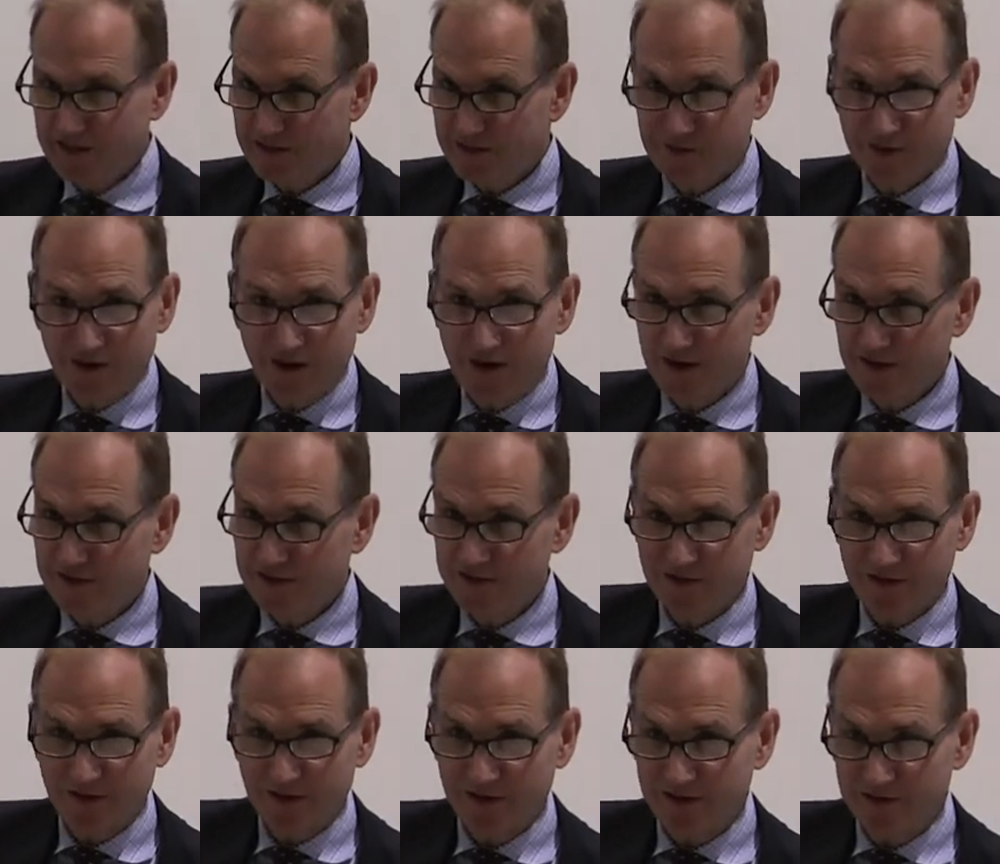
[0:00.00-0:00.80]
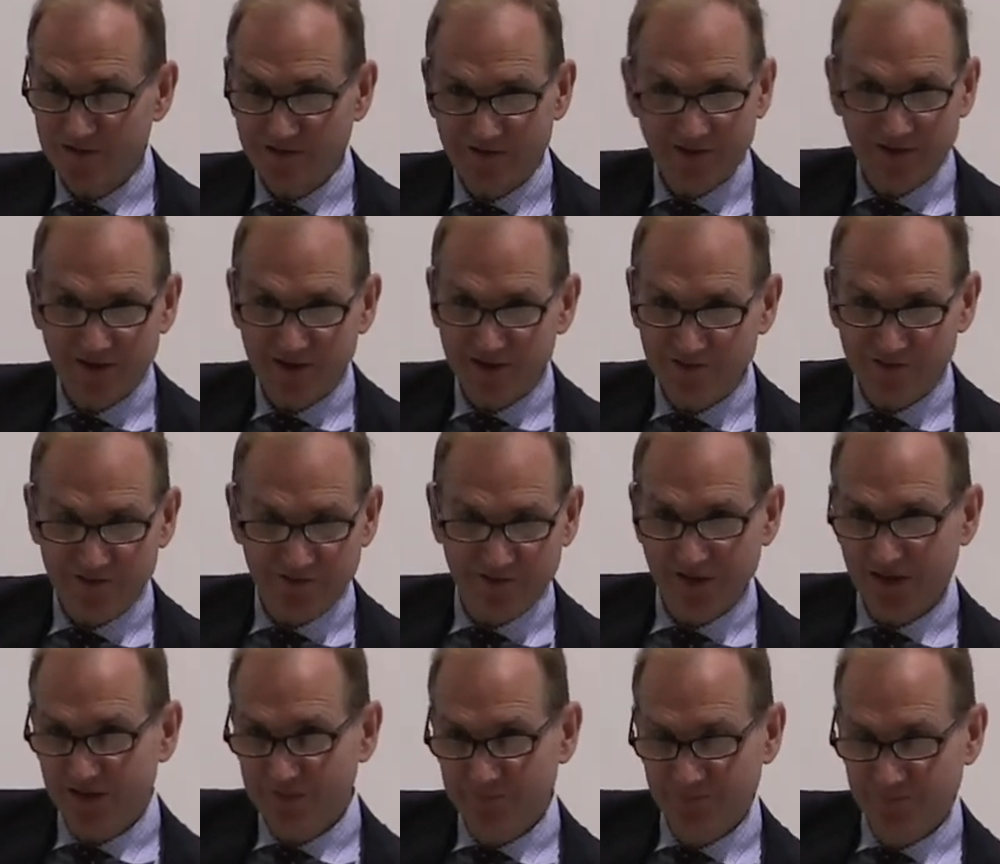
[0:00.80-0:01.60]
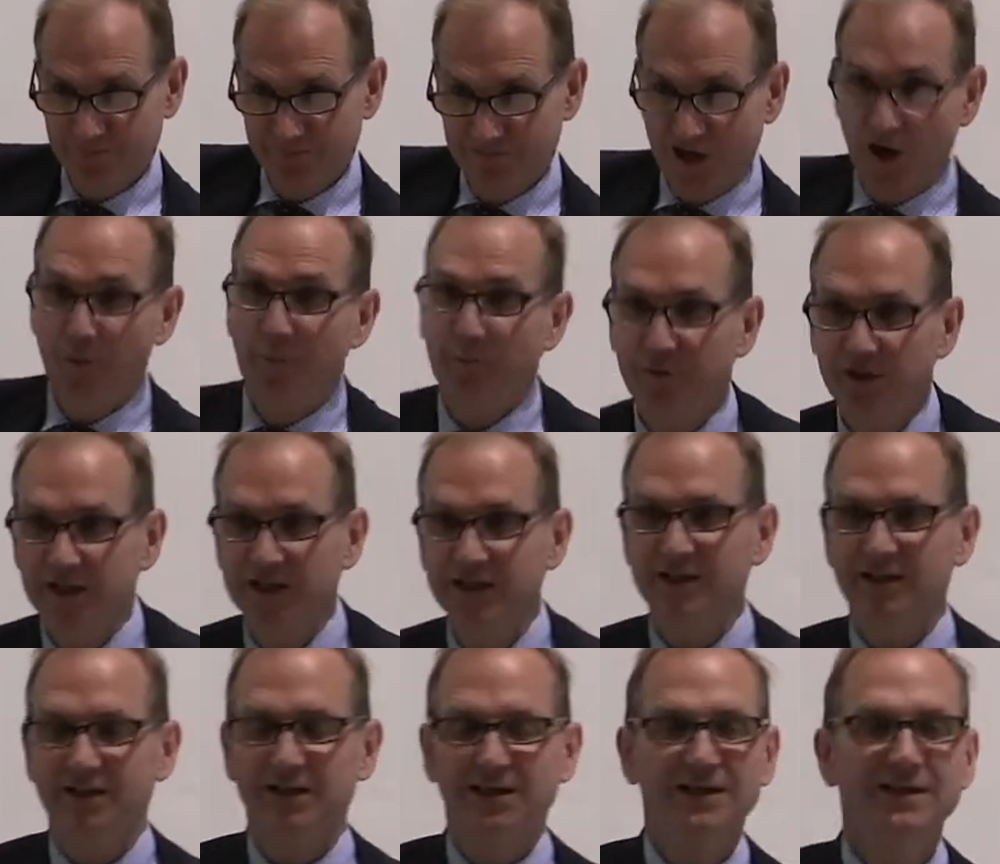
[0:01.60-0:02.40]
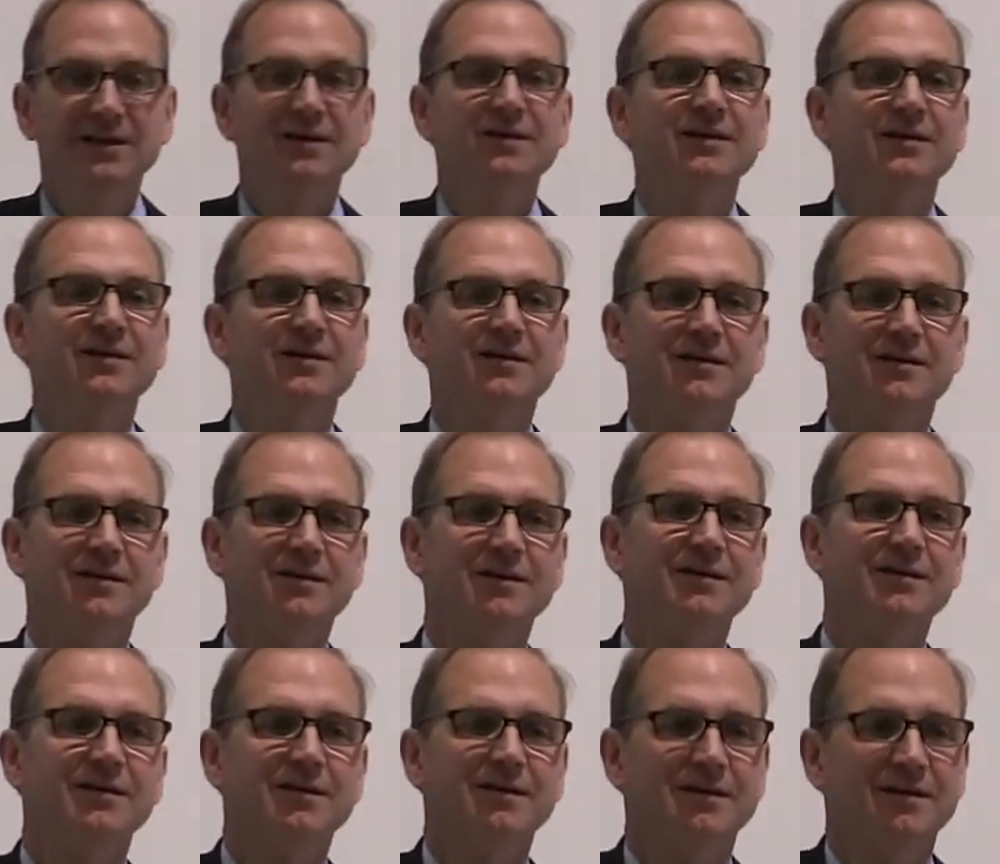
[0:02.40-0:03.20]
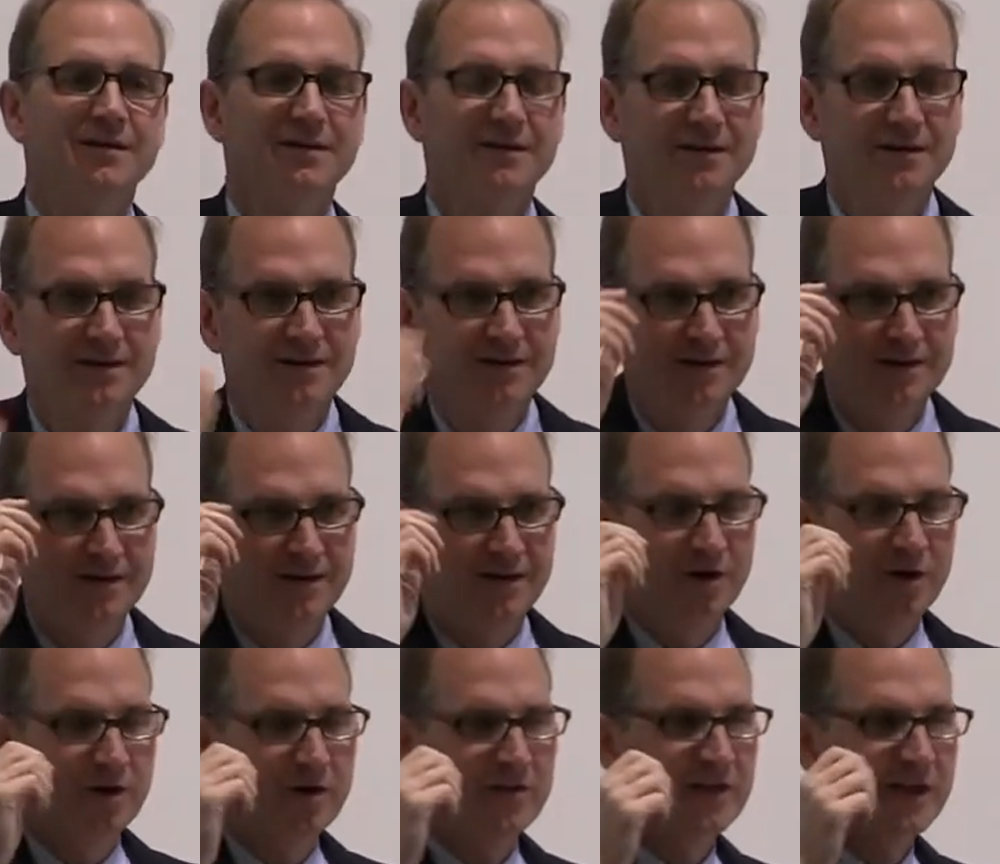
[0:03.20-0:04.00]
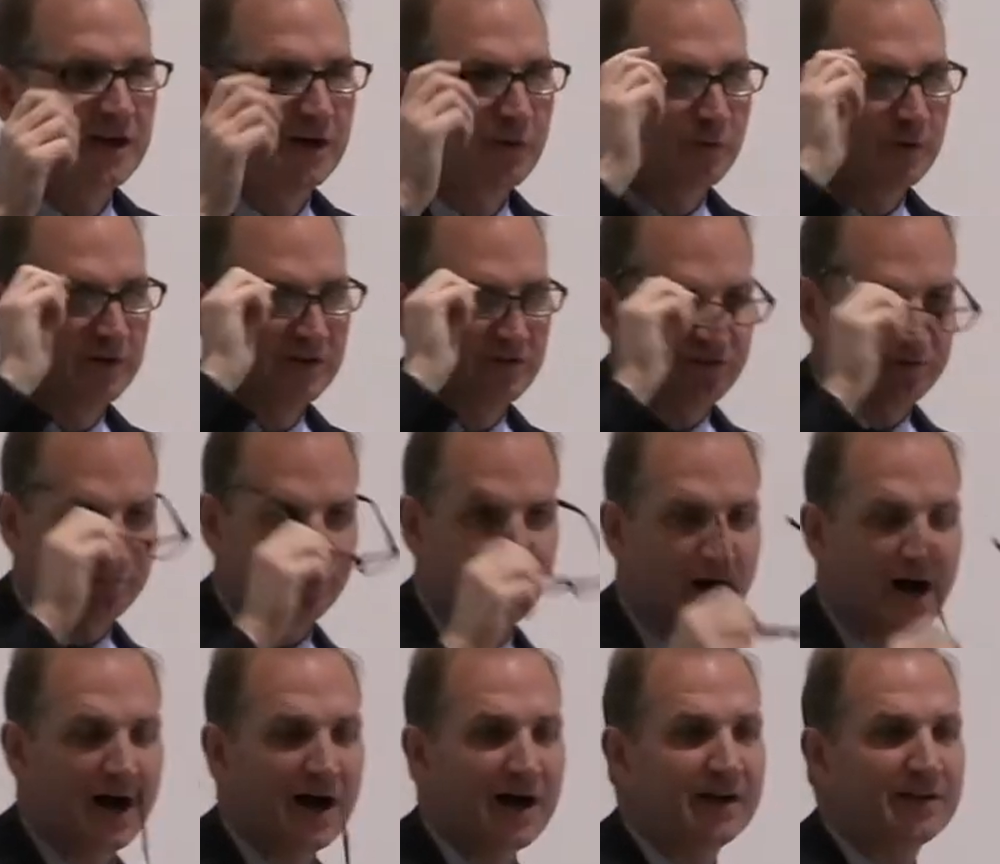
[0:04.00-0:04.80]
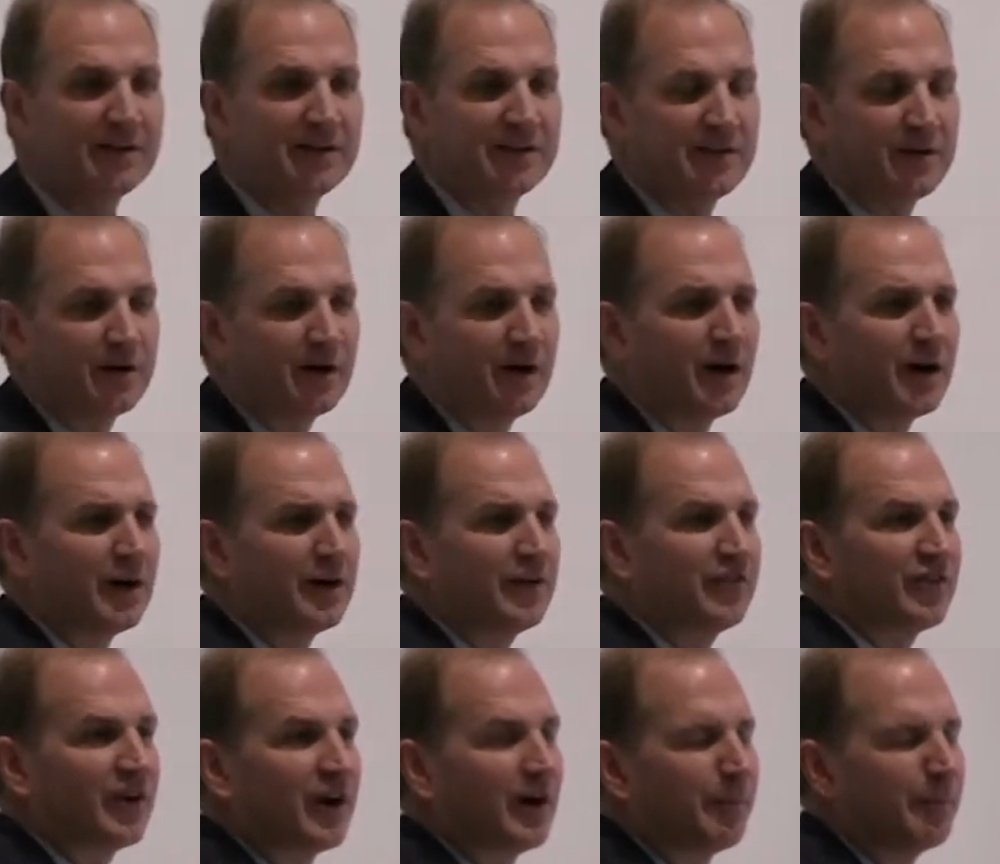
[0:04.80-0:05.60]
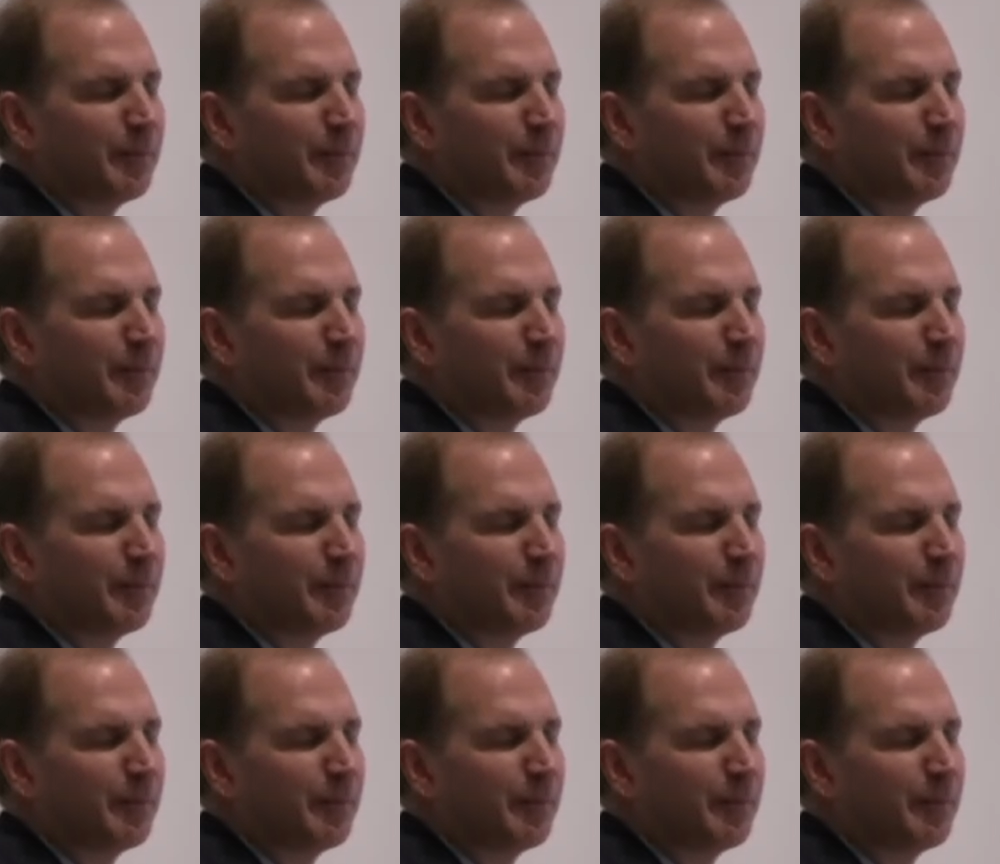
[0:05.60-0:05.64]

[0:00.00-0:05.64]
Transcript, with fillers: either harden their hearts against it completely or they respond and their hearts are